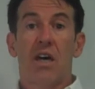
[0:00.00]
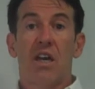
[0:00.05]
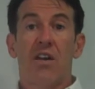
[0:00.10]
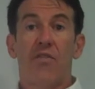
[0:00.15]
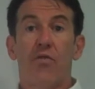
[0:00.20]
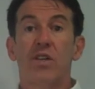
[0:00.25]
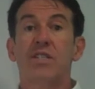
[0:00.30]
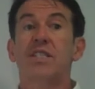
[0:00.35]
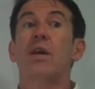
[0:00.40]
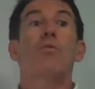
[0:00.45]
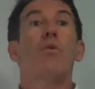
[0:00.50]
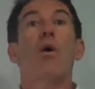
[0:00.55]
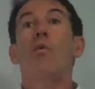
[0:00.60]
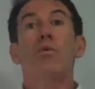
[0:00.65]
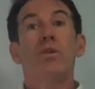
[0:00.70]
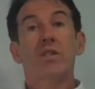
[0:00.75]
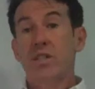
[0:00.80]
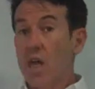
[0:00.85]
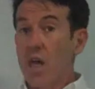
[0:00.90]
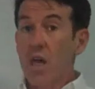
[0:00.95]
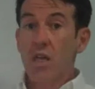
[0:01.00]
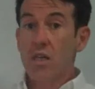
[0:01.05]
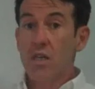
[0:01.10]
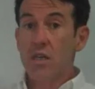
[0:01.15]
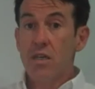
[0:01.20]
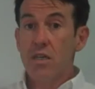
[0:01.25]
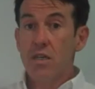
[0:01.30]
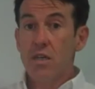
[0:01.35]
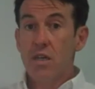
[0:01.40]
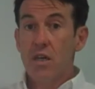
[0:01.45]
if we say, well, we're
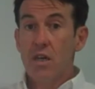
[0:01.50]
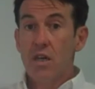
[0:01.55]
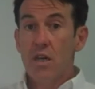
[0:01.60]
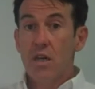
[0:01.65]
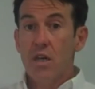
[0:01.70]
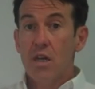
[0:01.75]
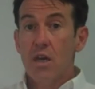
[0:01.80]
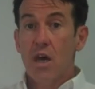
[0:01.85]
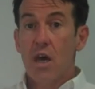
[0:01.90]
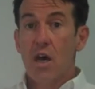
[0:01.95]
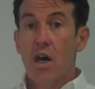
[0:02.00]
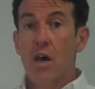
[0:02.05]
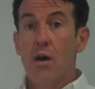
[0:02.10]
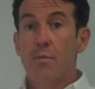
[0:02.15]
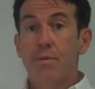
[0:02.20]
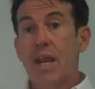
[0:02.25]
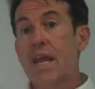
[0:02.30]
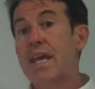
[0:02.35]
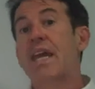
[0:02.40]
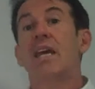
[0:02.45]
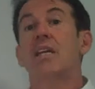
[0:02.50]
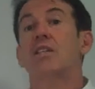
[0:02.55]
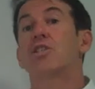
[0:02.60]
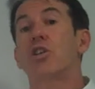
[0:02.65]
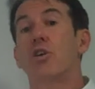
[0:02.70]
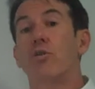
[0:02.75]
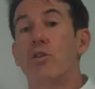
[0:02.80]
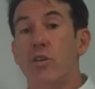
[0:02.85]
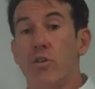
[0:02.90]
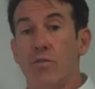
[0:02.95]
done, but I can't
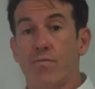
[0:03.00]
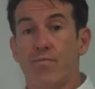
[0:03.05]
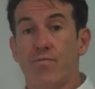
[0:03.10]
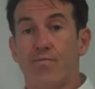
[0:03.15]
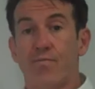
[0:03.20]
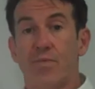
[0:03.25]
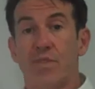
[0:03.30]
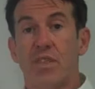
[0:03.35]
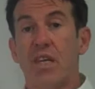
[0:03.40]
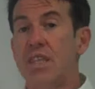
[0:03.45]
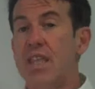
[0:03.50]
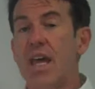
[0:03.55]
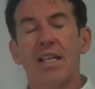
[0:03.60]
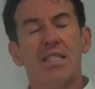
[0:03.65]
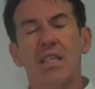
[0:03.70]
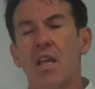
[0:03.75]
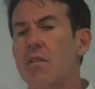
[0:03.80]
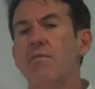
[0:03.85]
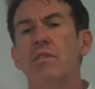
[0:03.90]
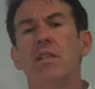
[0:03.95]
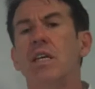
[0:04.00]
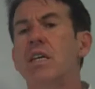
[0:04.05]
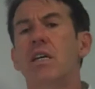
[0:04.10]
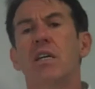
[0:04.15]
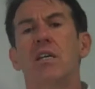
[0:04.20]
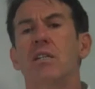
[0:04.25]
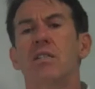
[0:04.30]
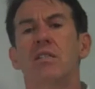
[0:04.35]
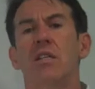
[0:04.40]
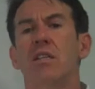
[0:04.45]
show you, then that's not really
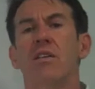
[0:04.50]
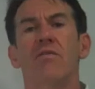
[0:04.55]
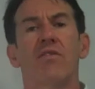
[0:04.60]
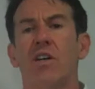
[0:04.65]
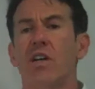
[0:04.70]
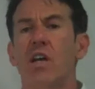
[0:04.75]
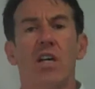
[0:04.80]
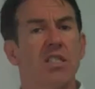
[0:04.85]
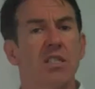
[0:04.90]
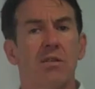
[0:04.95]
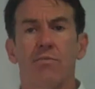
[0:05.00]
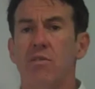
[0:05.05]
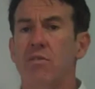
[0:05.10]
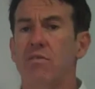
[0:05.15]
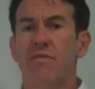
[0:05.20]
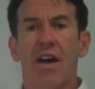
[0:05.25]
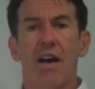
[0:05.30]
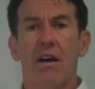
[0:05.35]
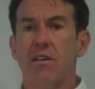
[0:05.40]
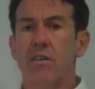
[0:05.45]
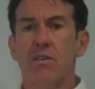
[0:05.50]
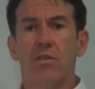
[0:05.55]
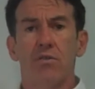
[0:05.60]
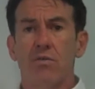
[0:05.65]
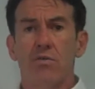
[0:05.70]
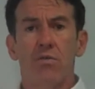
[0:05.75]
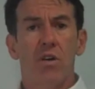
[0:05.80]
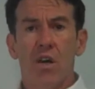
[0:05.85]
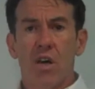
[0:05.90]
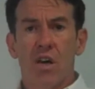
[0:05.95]
delivering customer
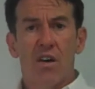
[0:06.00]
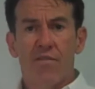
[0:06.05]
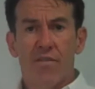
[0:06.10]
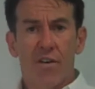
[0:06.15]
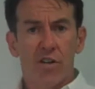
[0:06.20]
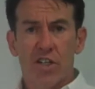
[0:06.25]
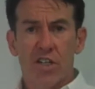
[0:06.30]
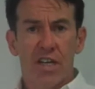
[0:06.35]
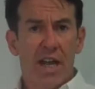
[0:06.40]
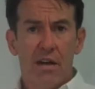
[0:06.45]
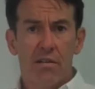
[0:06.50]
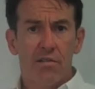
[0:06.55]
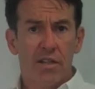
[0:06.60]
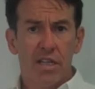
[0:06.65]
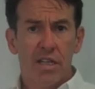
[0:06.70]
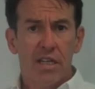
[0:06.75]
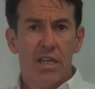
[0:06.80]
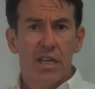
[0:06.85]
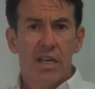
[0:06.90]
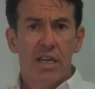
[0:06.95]
value functionality.